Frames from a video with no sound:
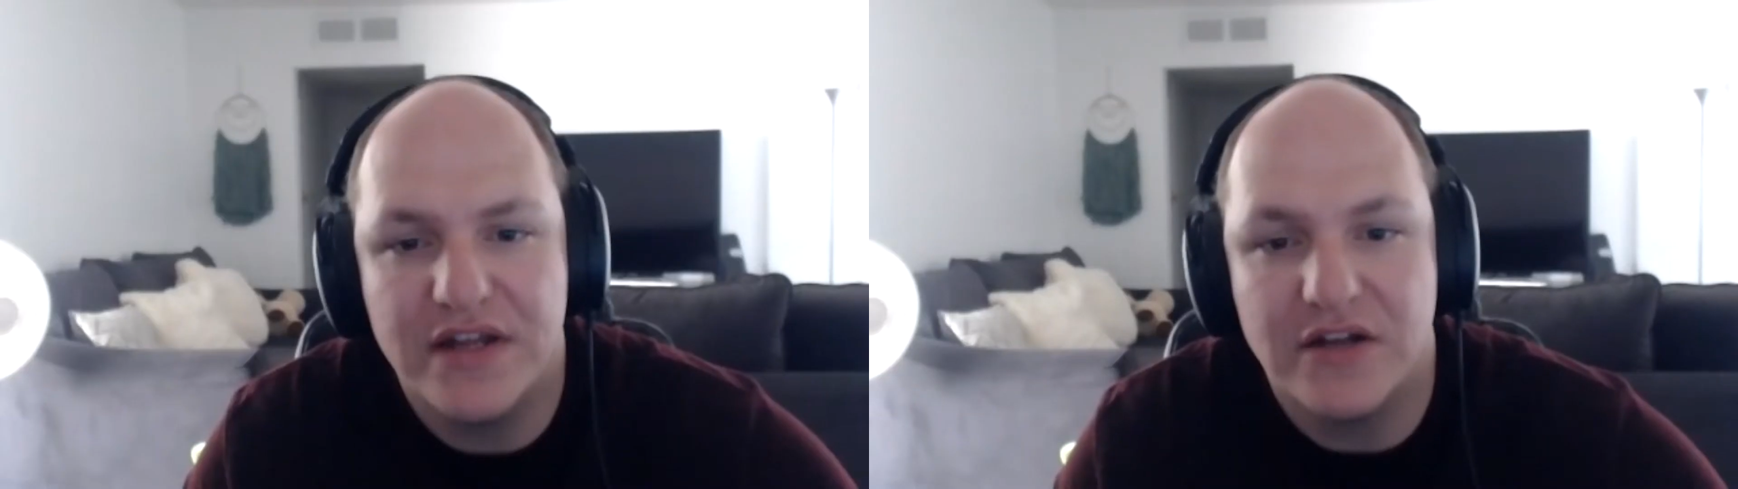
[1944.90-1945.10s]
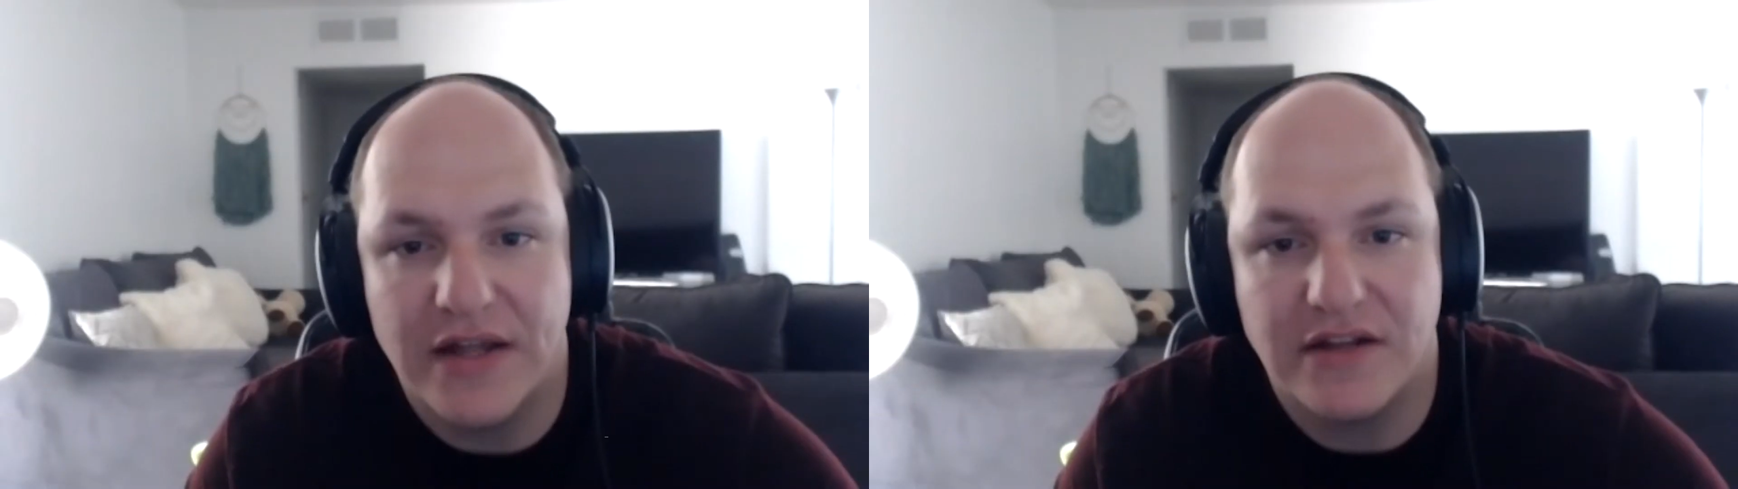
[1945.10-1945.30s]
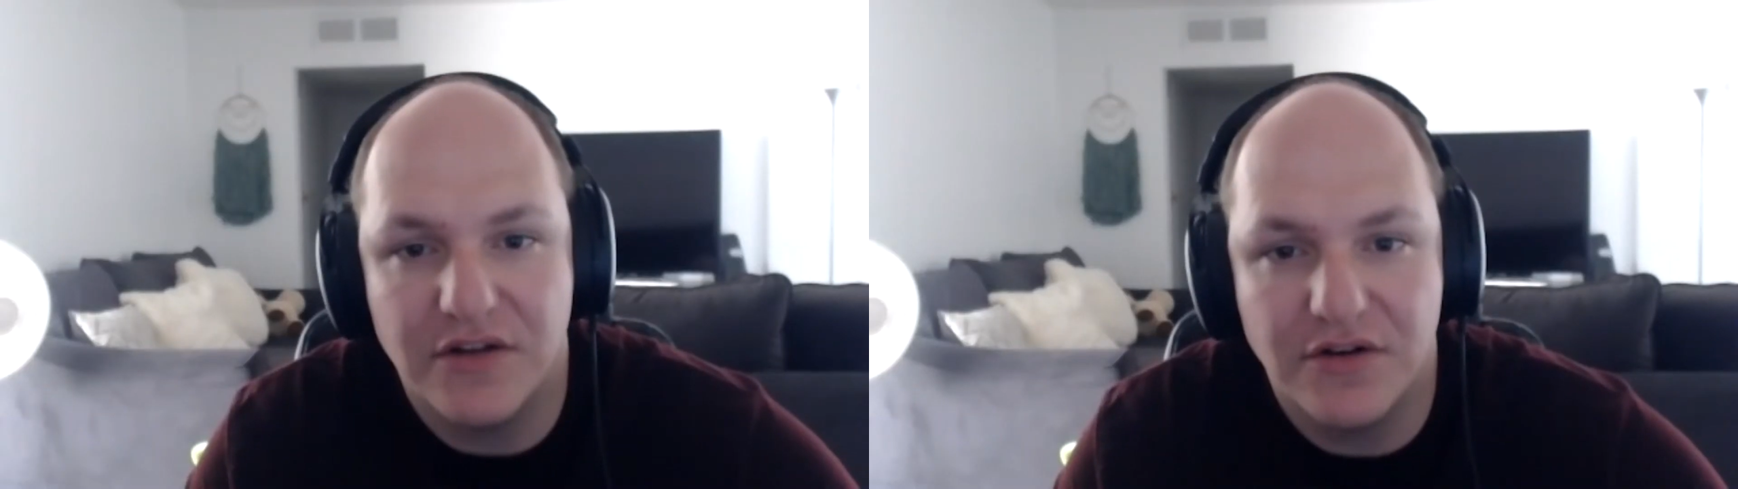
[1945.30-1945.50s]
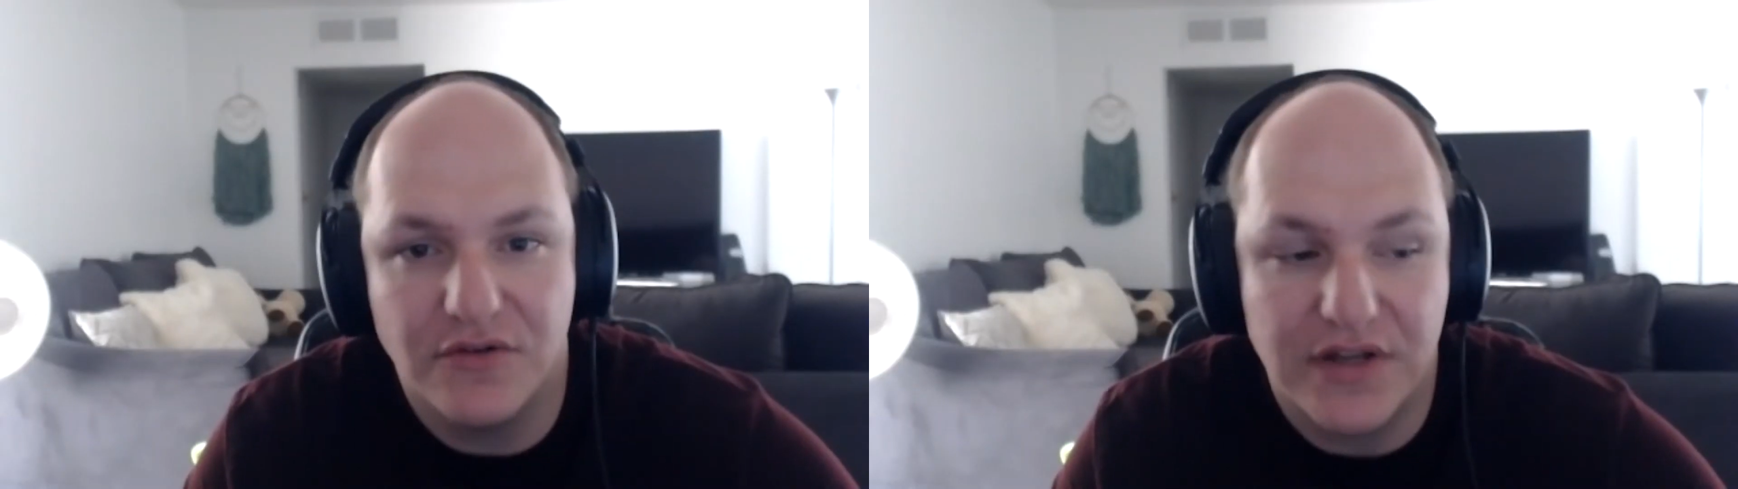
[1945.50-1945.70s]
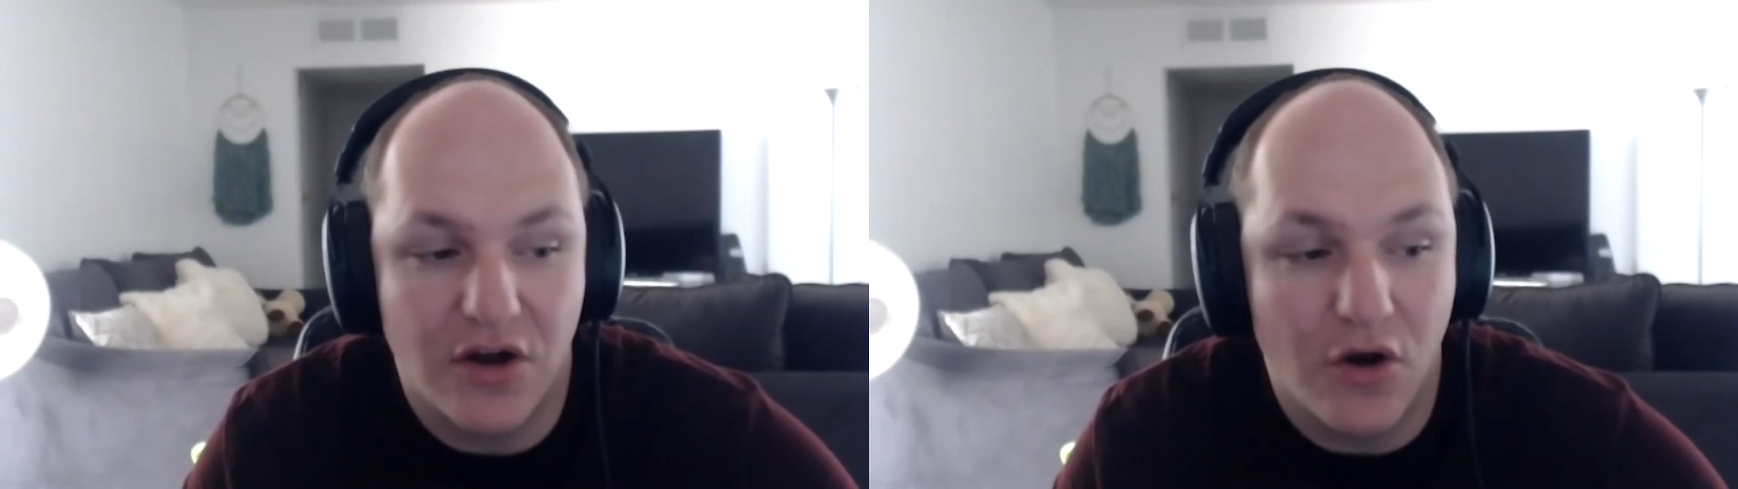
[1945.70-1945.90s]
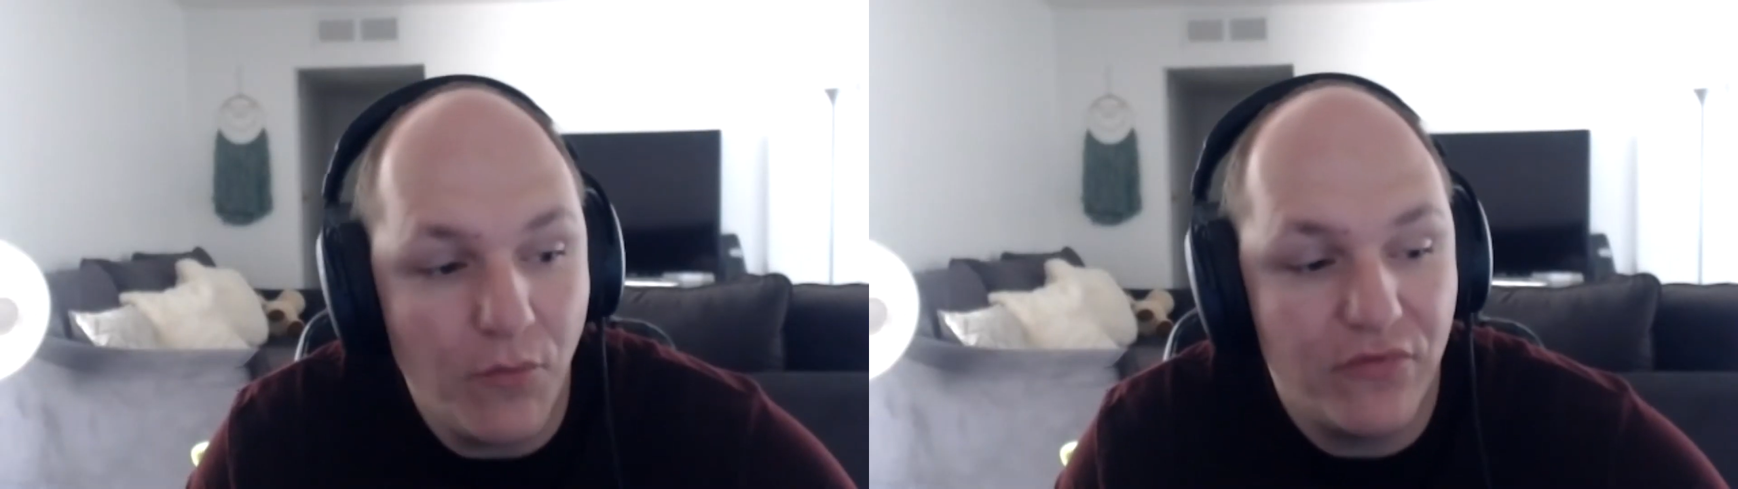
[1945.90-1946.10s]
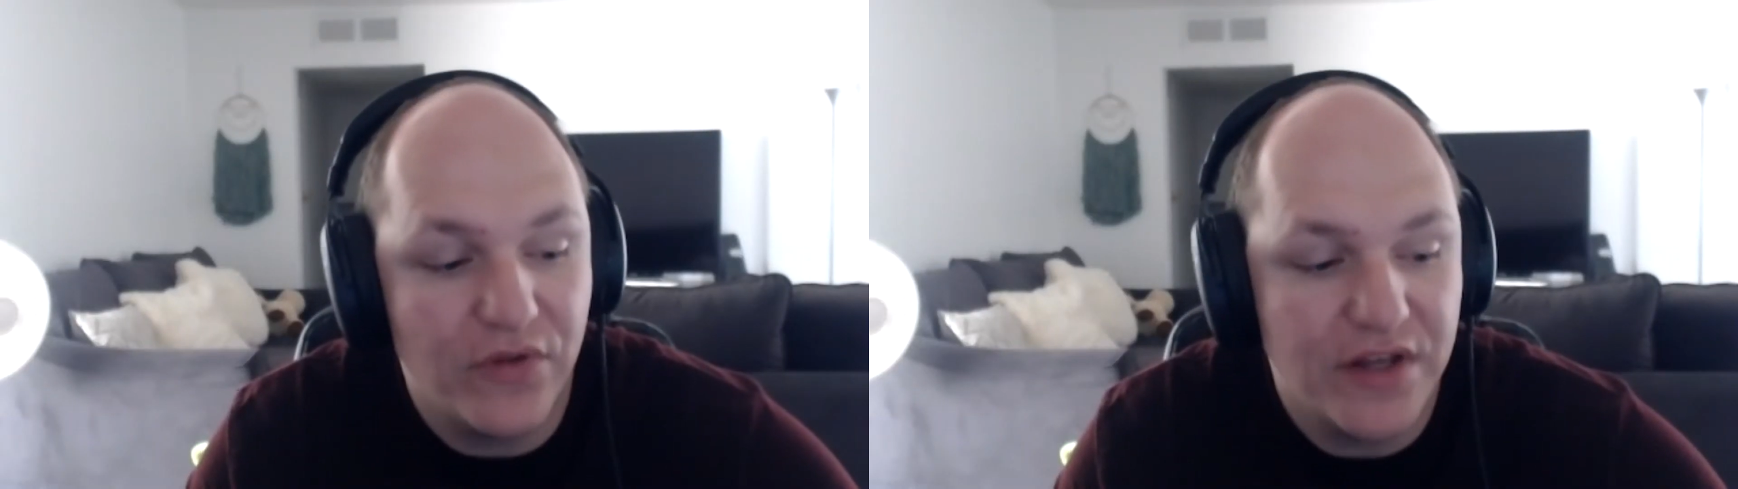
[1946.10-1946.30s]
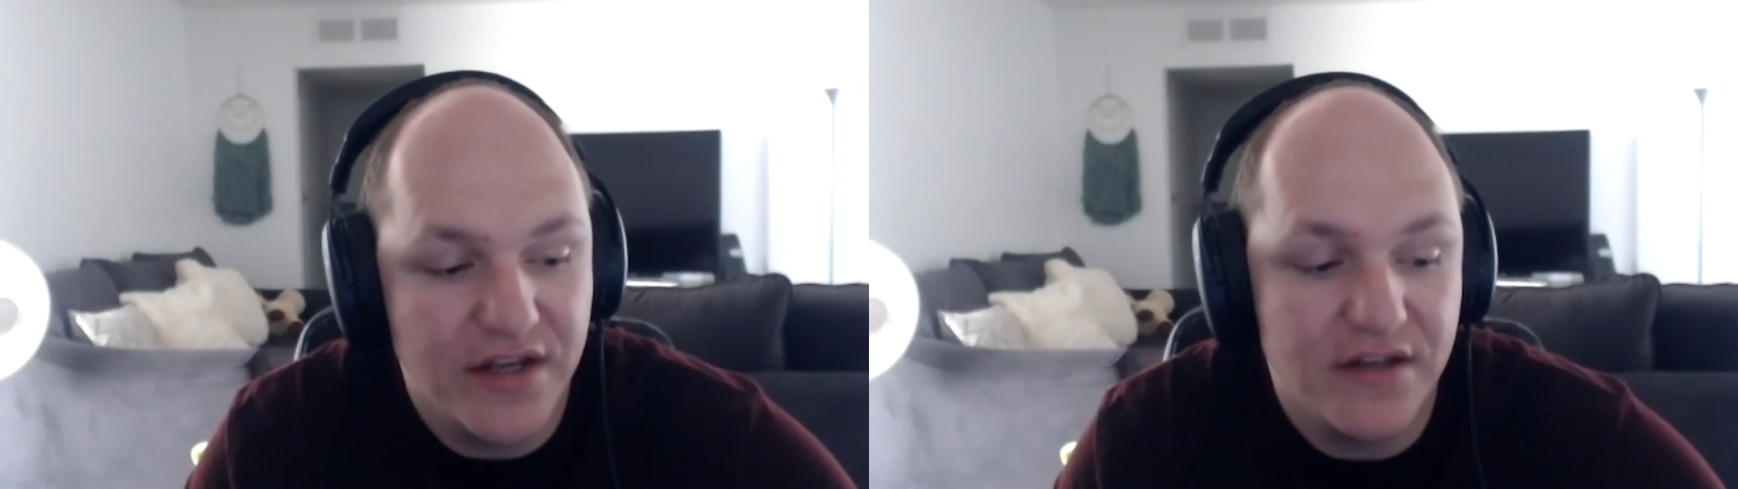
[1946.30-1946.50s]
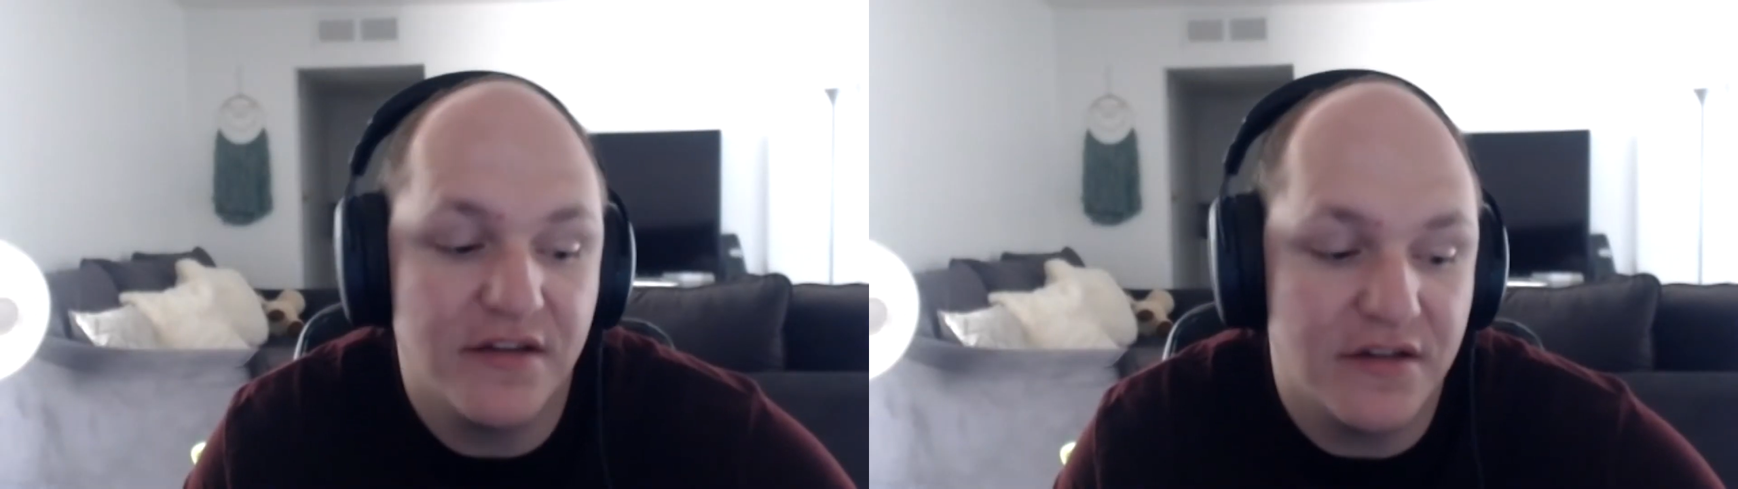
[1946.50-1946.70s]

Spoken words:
hopefully,